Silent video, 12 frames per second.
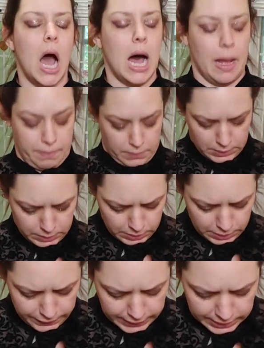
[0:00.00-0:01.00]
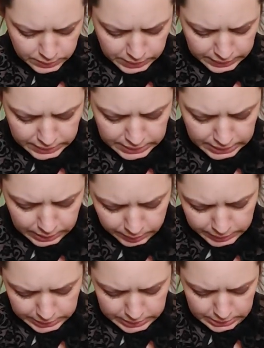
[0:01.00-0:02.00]
I wonder if it has one on the
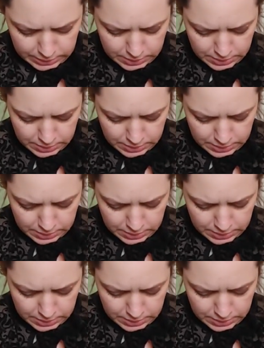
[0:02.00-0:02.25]
top. Does it?